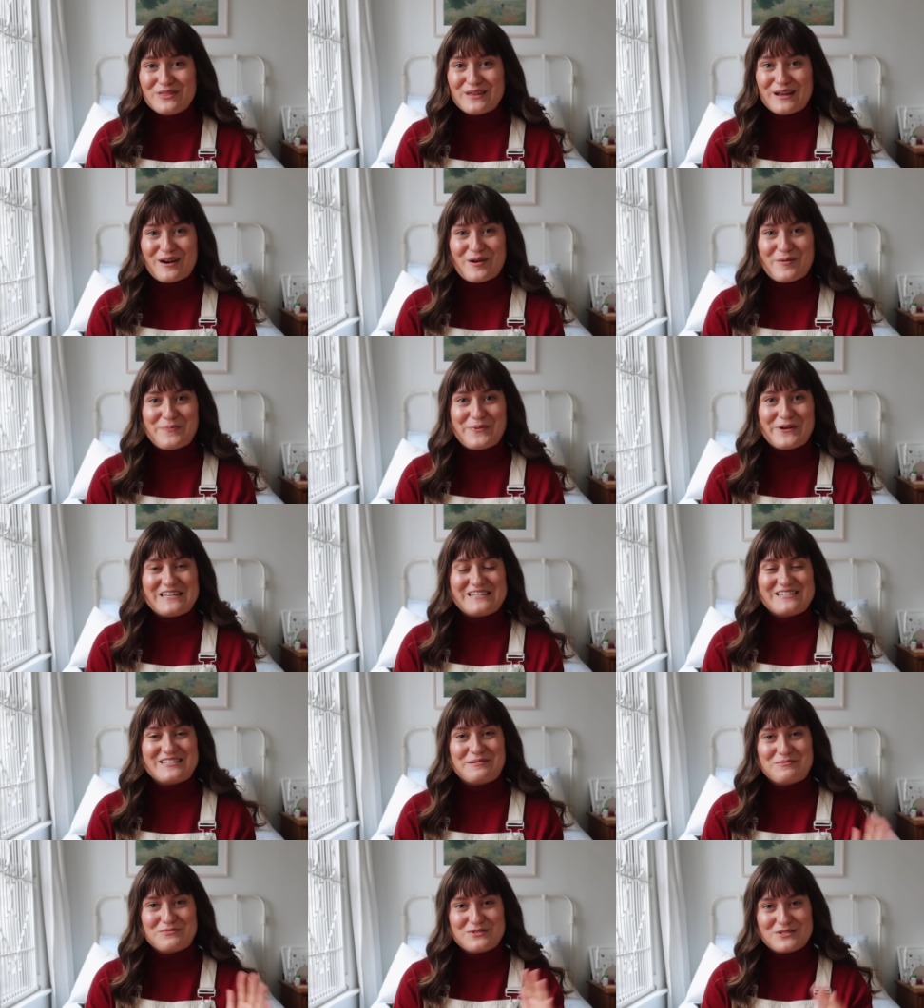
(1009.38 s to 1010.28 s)

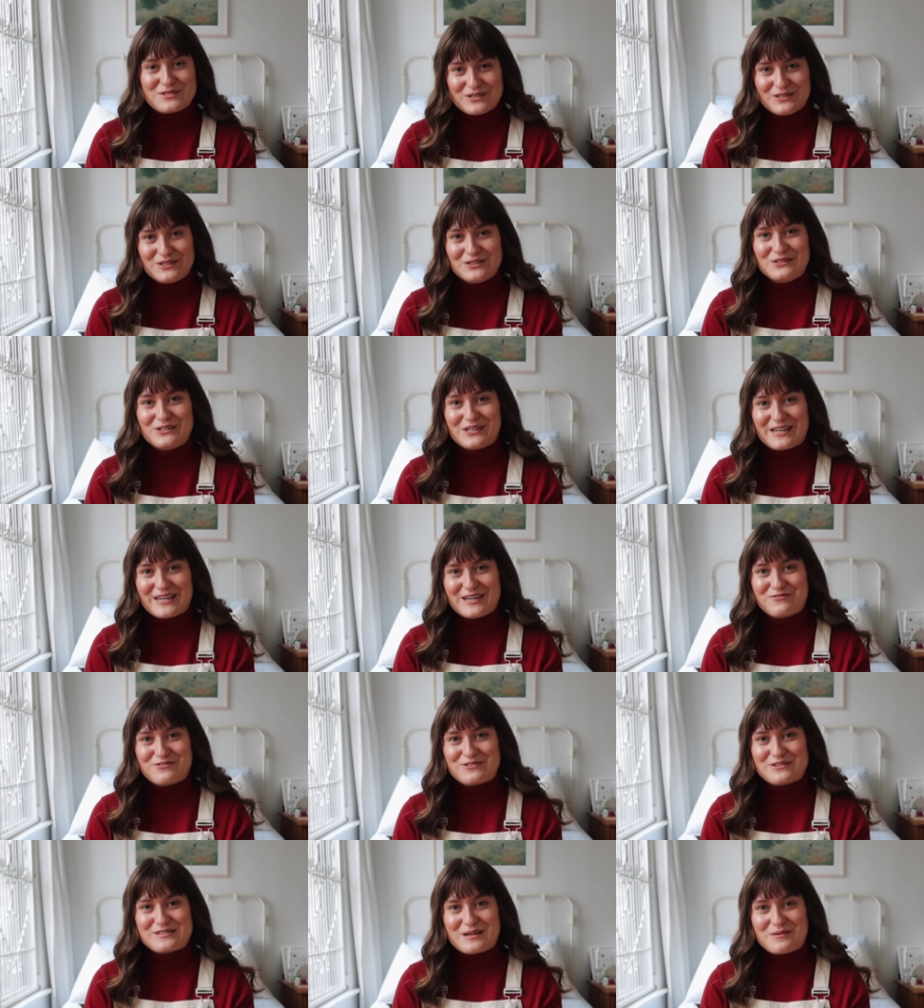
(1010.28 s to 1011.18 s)
therapist. I'm still
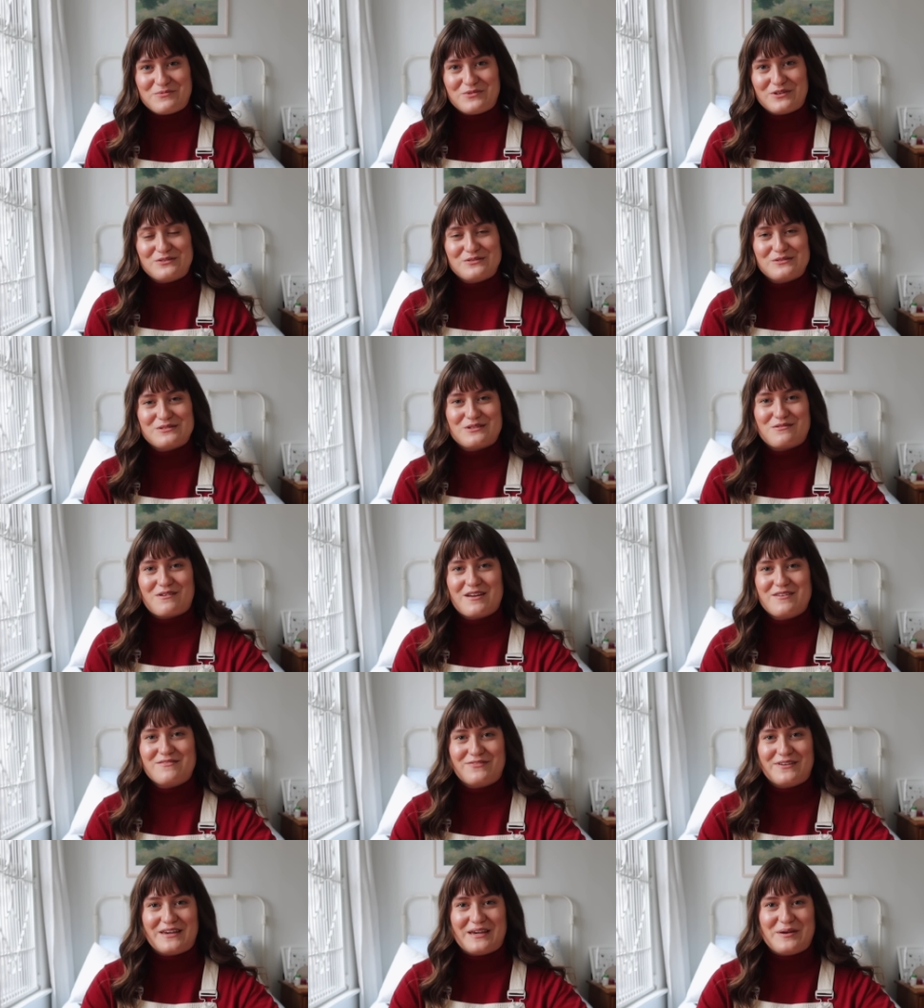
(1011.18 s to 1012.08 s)
looking for someone who's the
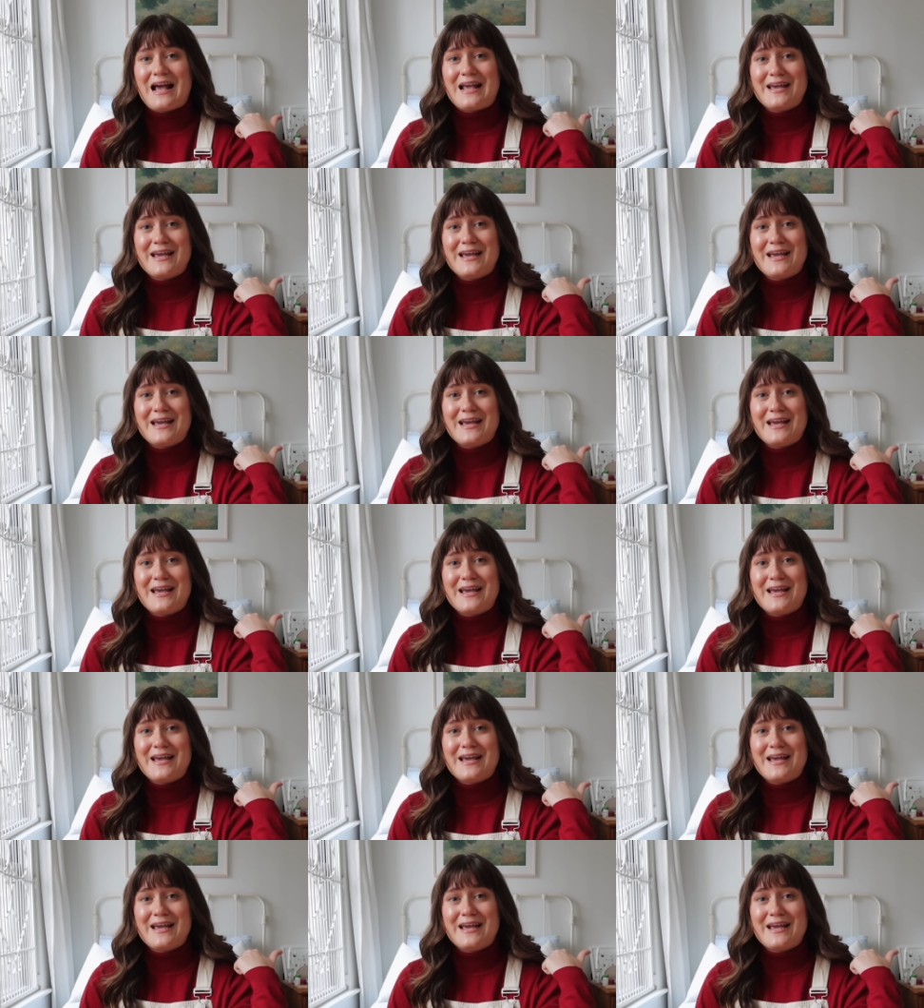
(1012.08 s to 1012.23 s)
right fit.